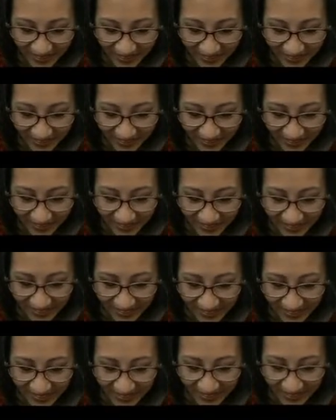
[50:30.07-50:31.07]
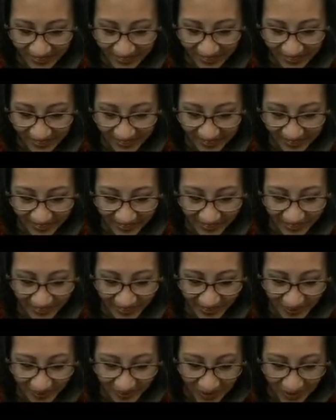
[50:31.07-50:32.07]
I think
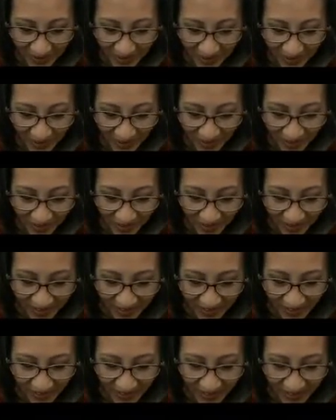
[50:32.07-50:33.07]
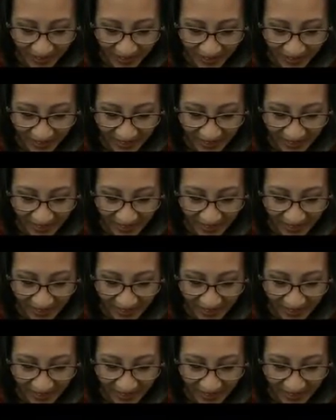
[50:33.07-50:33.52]
that's what they call this, right?